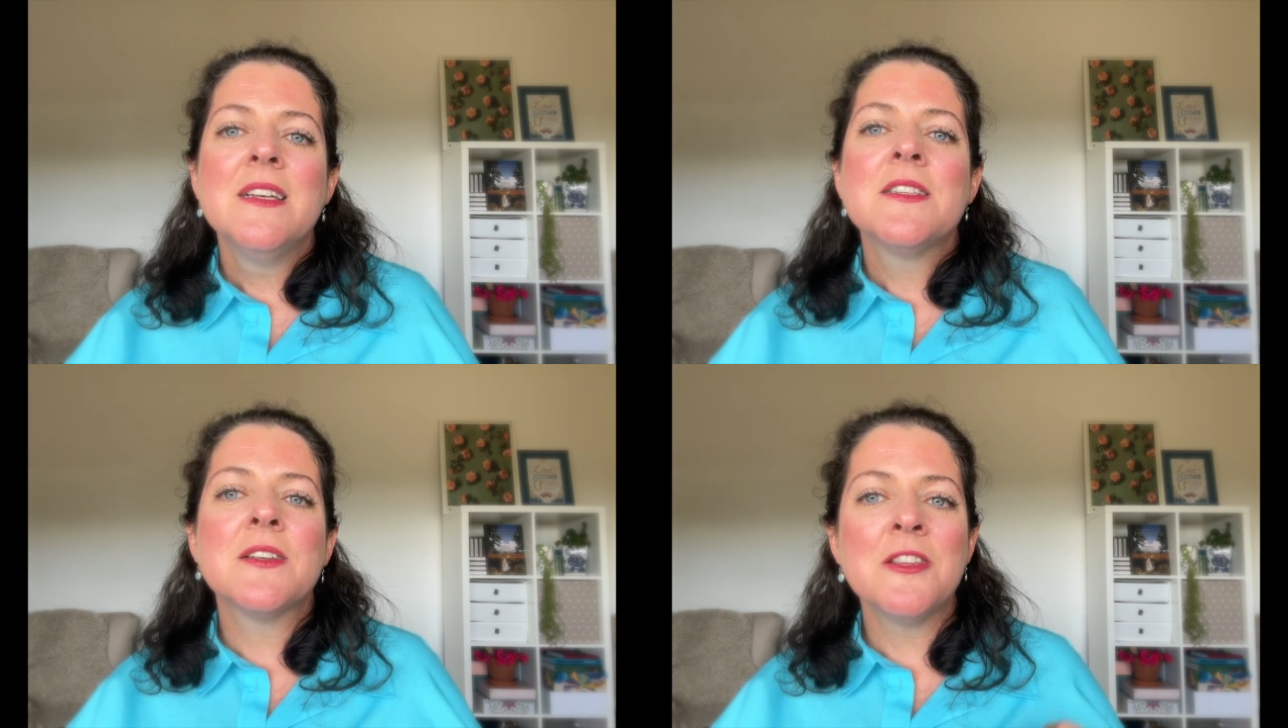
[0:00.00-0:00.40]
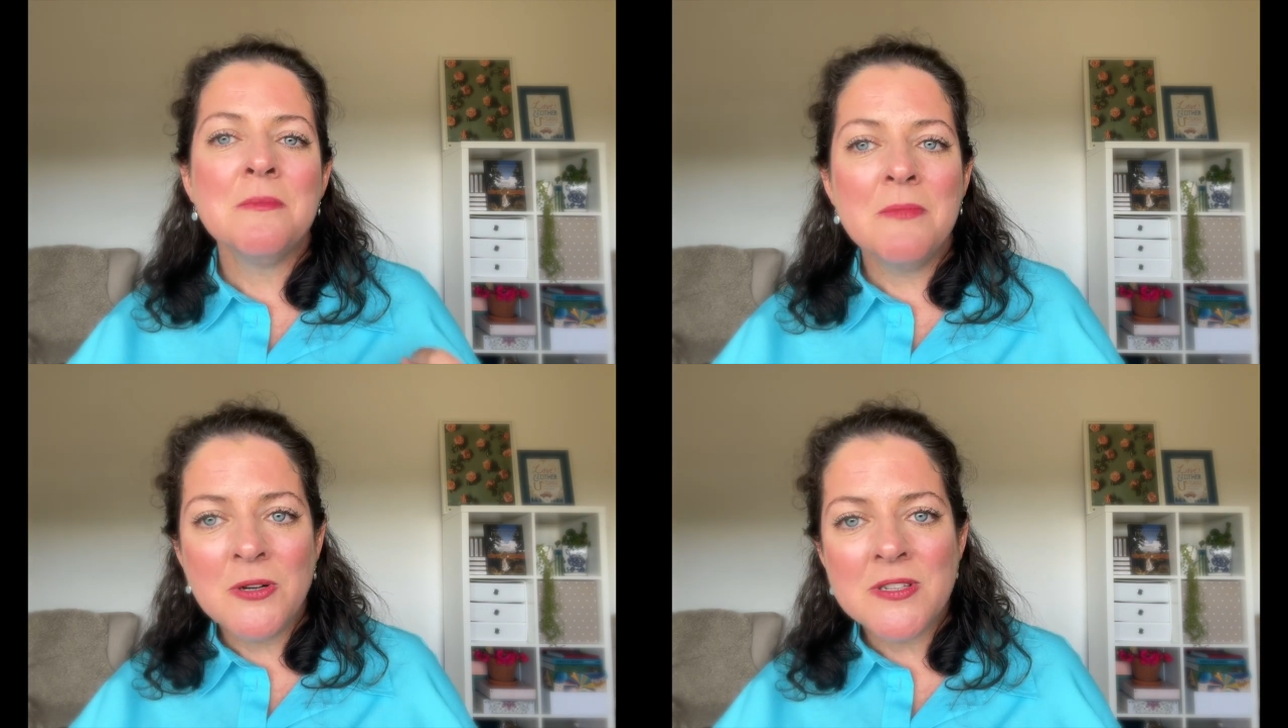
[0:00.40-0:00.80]
So the
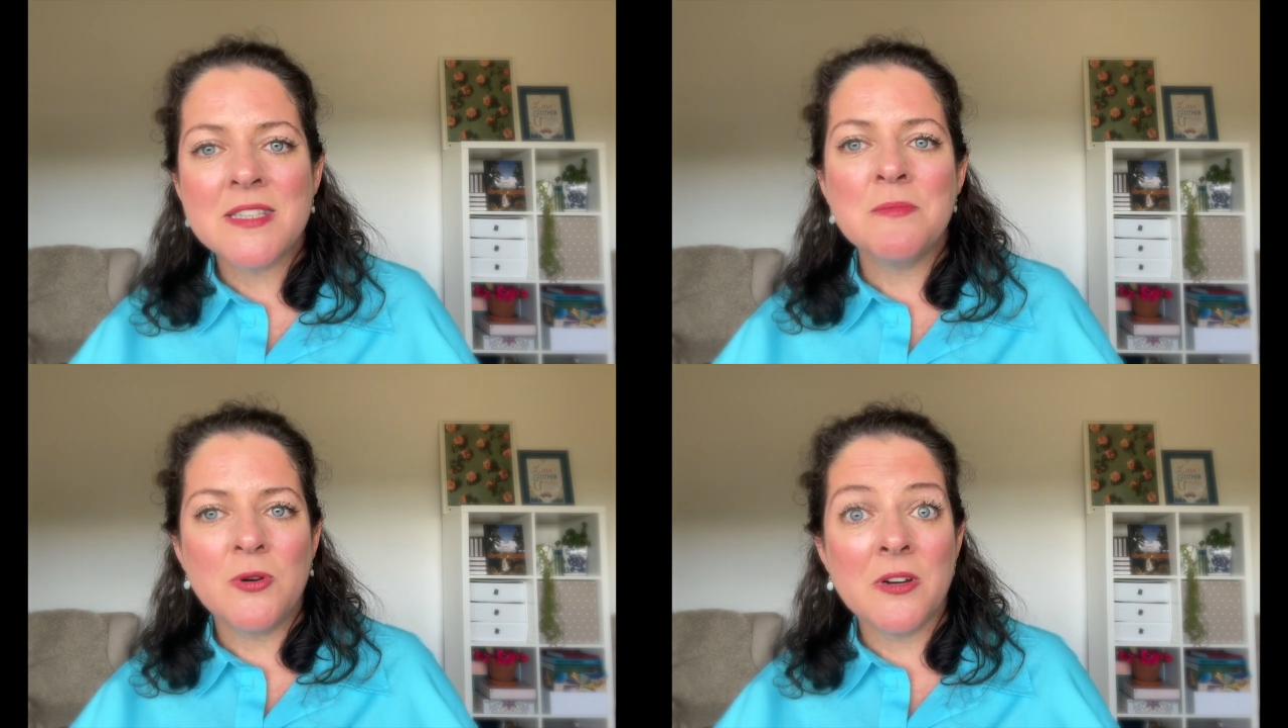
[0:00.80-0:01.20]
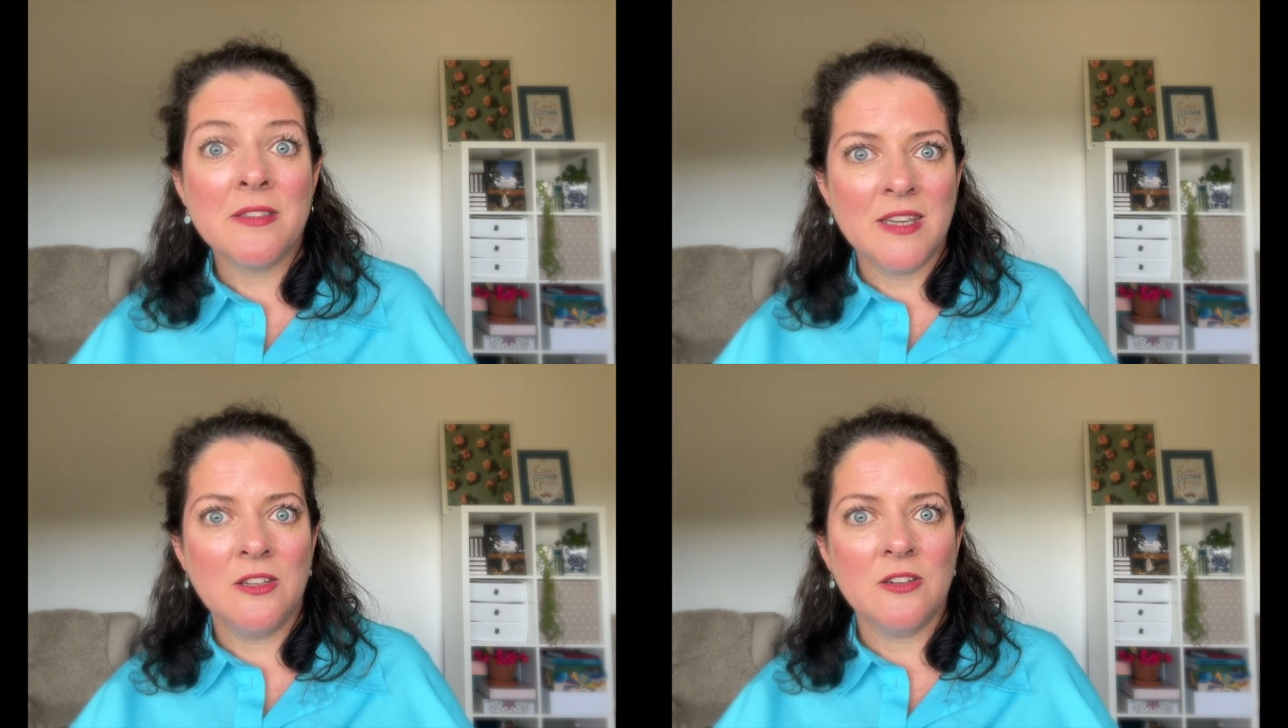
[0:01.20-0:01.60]
most
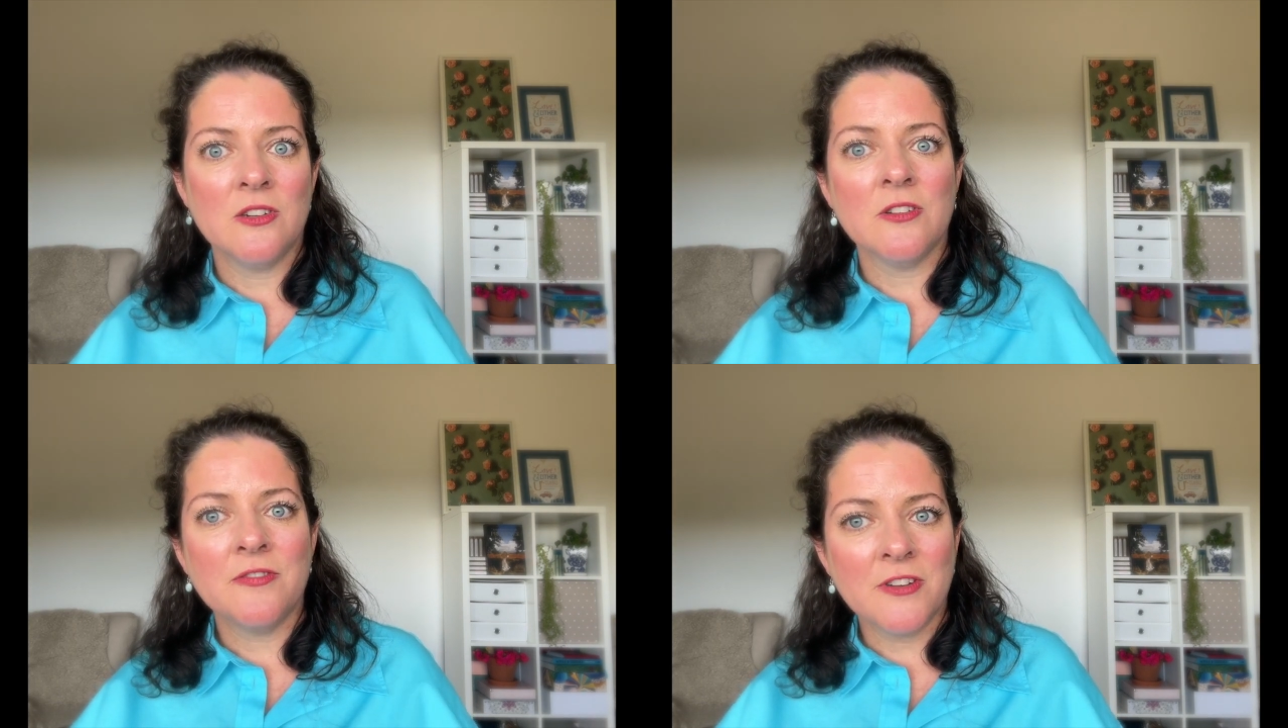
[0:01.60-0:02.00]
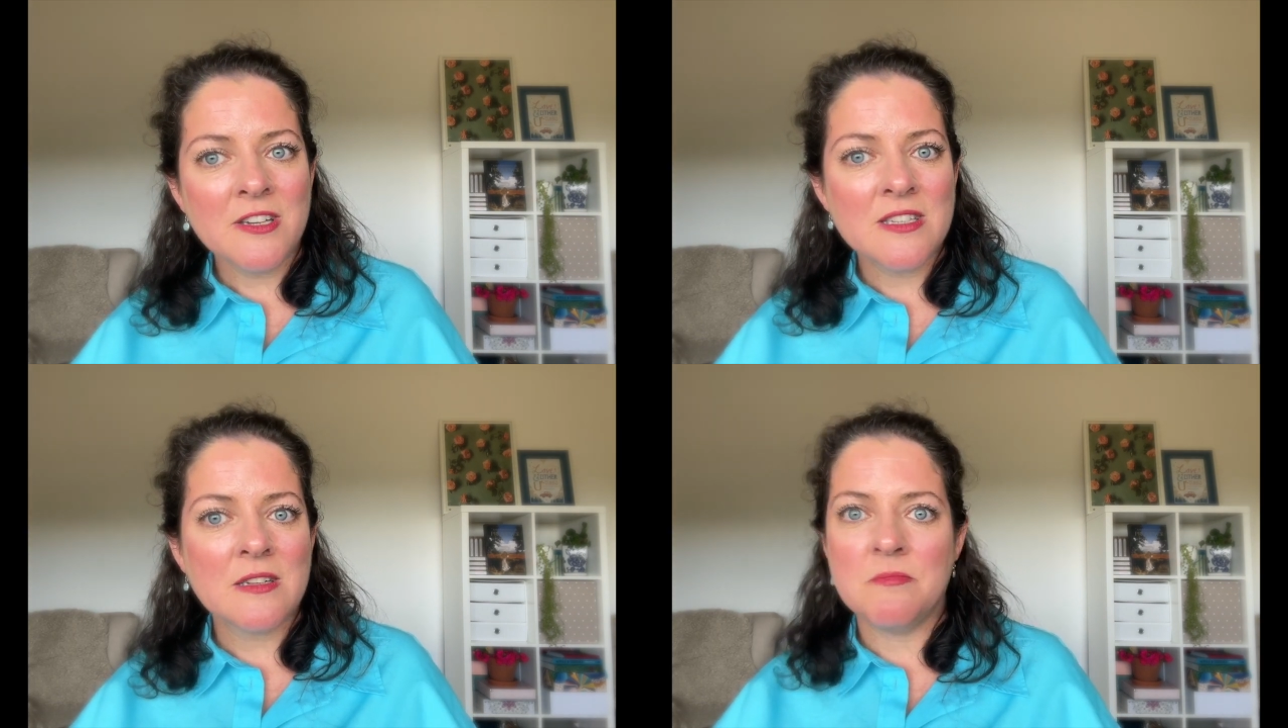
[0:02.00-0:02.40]
important thing you can do
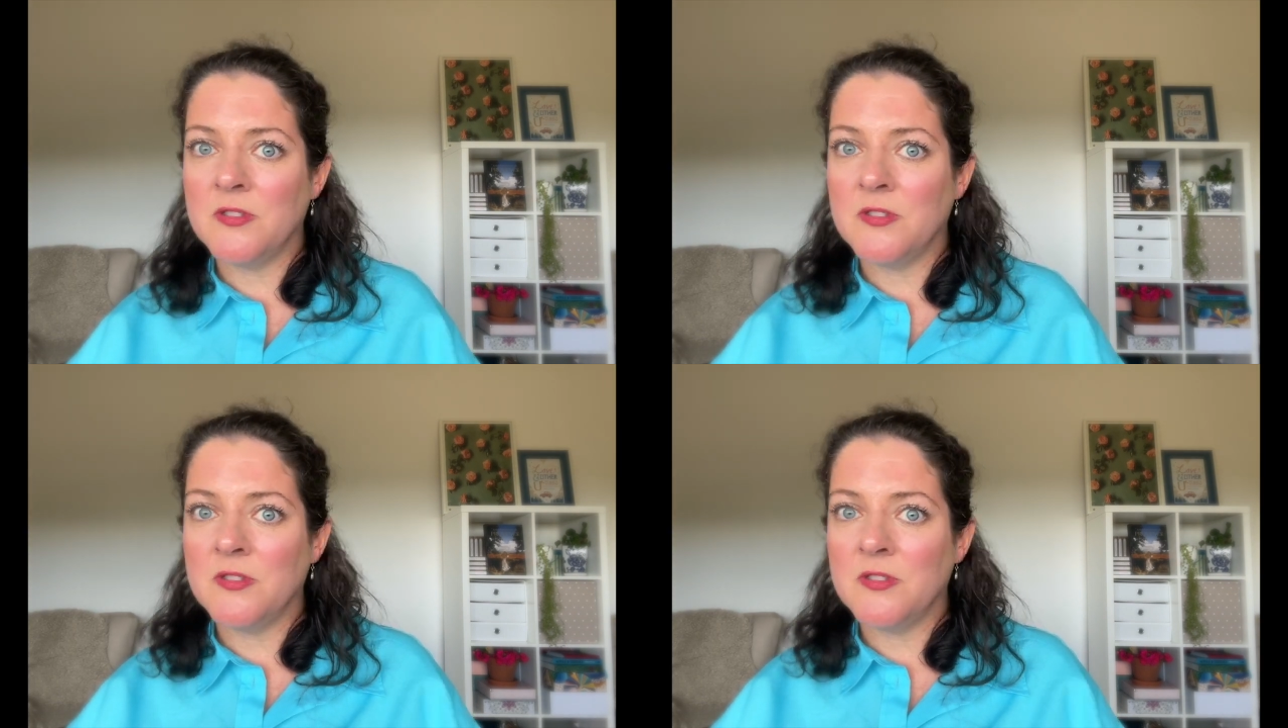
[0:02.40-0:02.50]
first,